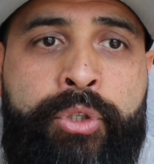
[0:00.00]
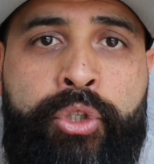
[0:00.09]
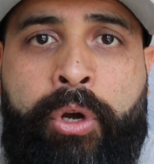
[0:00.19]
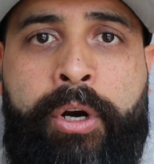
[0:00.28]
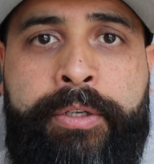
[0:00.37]

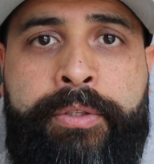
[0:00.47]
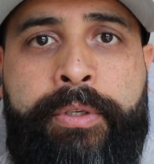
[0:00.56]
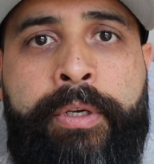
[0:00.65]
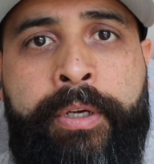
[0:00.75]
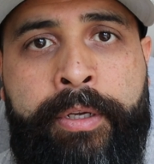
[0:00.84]

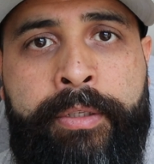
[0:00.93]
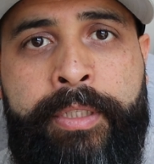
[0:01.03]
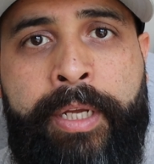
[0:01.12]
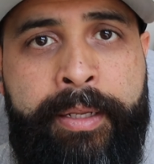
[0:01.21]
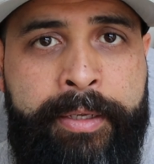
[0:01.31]
start
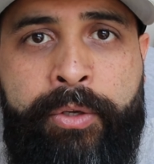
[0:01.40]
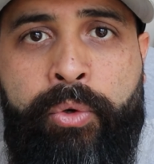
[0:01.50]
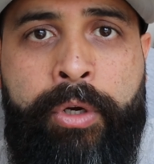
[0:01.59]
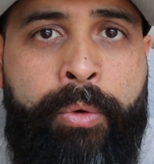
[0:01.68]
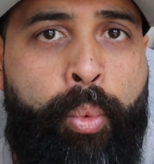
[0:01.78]
telling
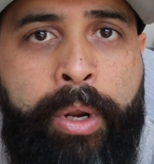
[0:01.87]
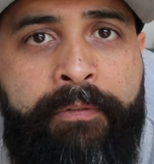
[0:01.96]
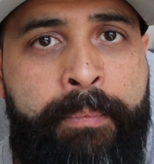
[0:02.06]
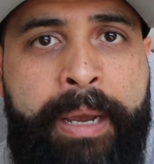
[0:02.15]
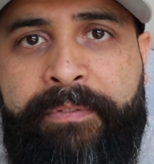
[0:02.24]
you in one
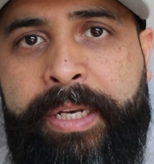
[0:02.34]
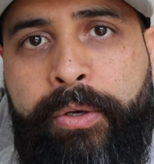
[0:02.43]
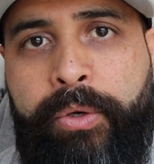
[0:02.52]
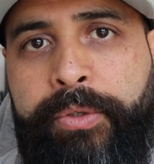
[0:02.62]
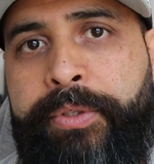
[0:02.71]
of my
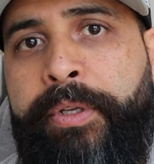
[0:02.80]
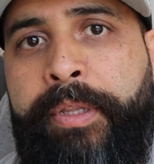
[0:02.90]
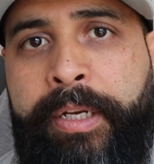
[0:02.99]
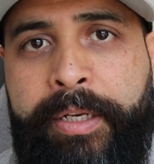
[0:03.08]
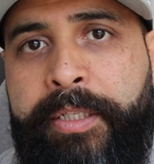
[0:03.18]
videos
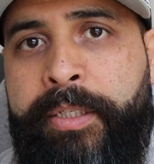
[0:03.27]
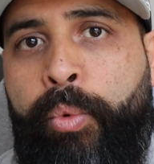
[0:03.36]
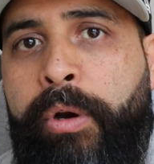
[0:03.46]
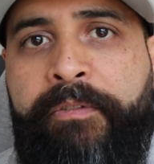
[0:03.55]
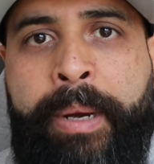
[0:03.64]
that this
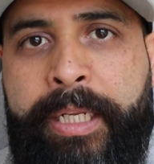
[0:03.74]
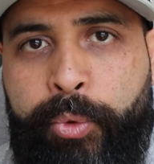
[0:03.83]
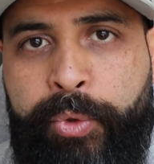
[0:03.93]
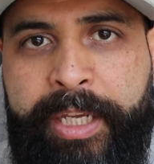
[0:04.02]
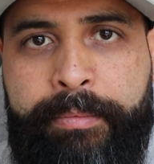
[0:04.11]
is one of my
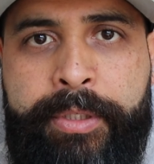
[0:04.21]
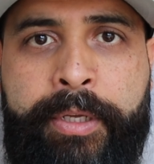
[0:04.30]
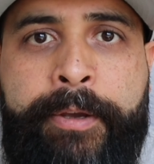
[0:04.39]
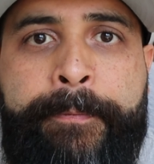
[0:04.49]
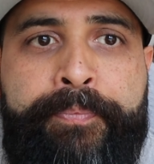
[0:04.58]
dreams?